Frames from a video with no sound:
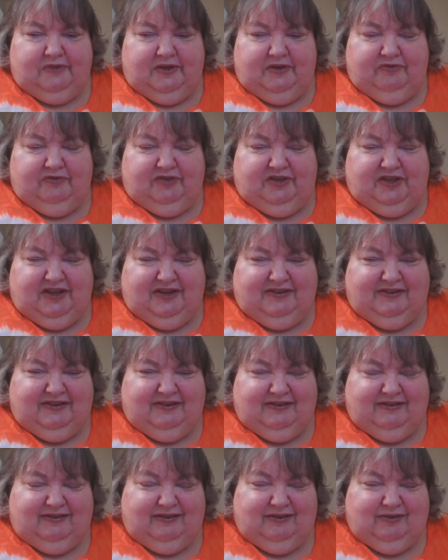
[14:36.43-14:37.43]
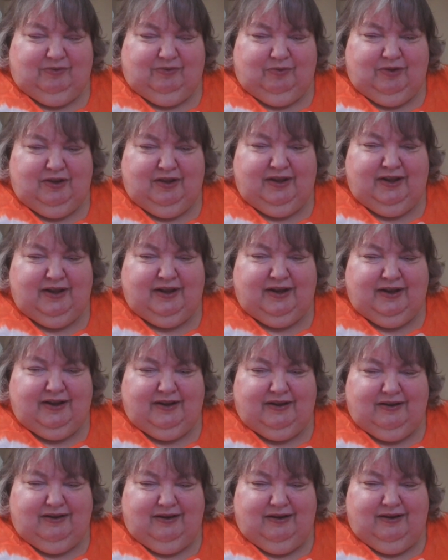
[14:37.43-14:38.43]
If Jesus is willing,
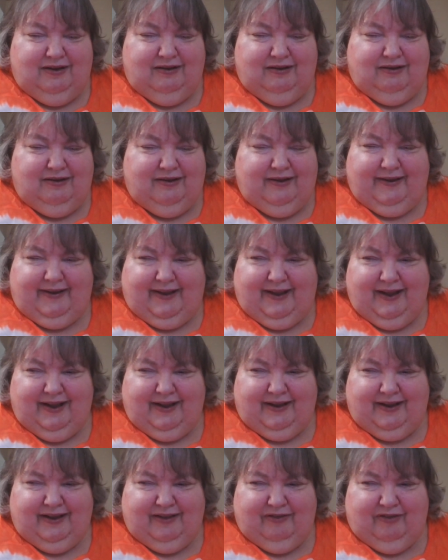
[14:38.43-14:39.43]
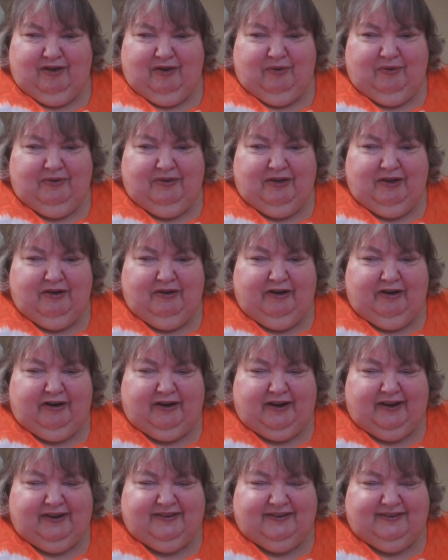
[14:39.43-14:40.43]
I can't get there without your
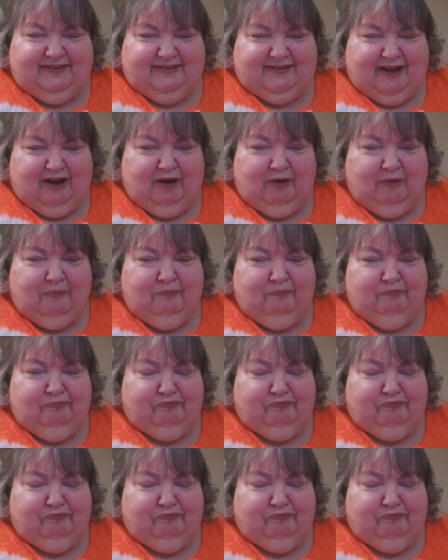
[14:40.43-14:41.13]
guys' help.